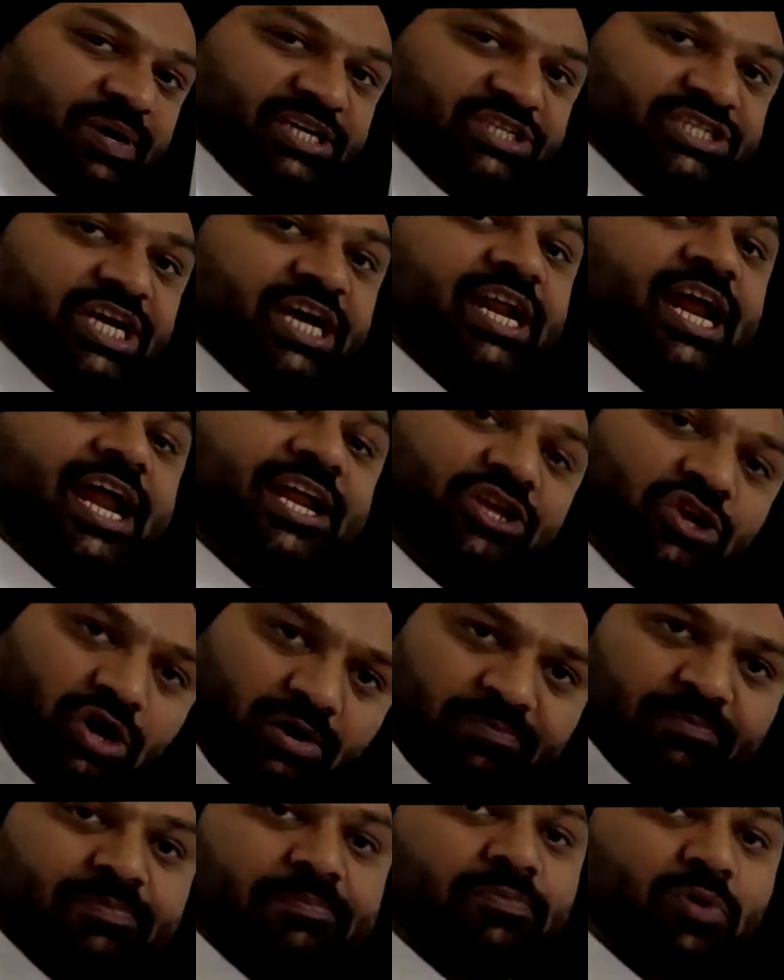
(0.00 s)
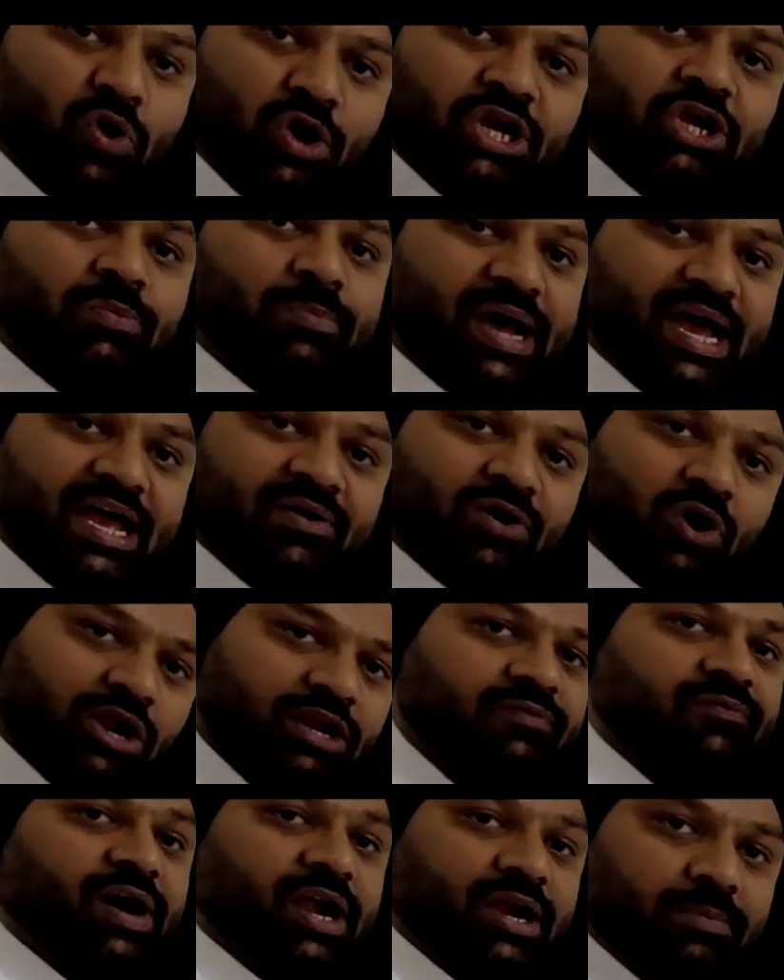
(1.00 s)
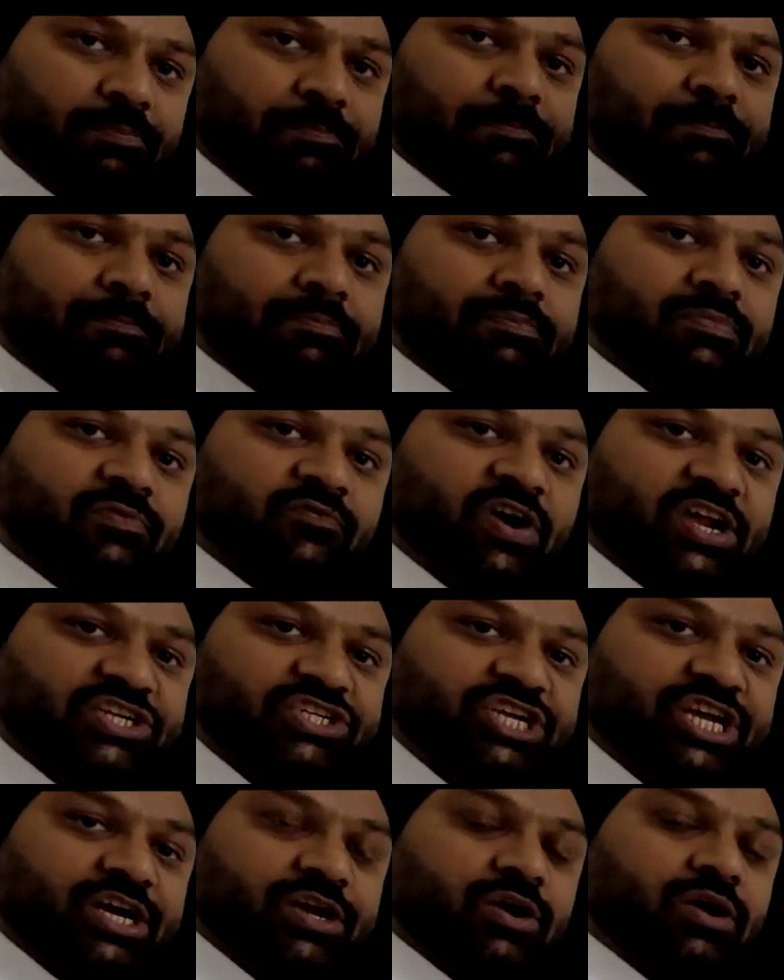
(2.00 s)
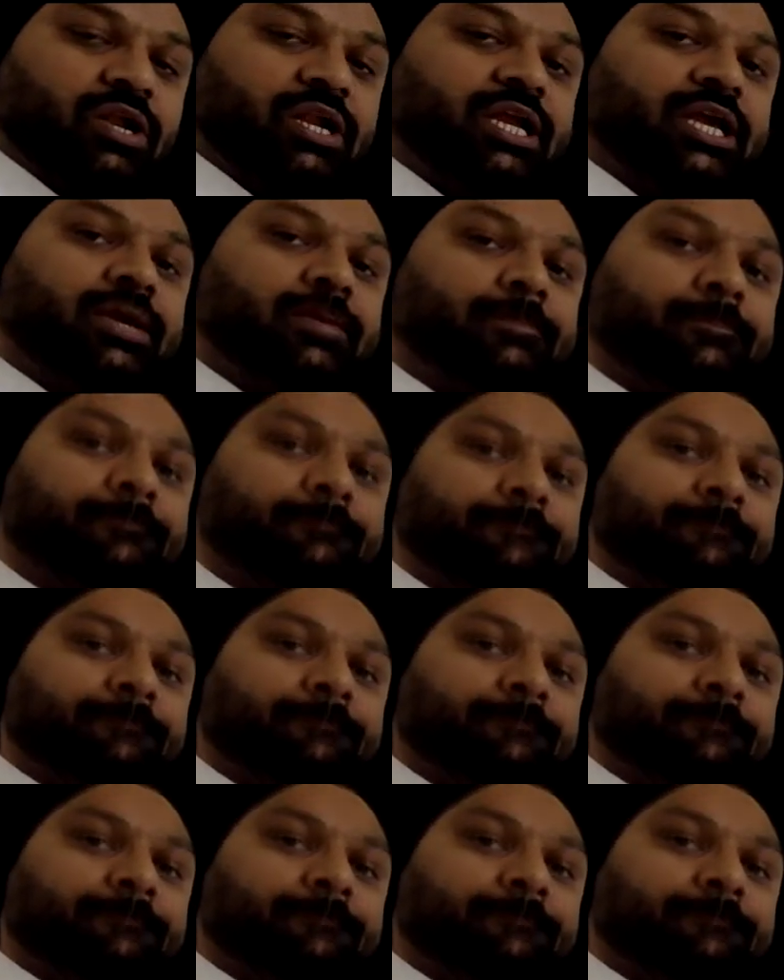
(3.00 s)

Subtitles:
per share and you're going to buy only one share only,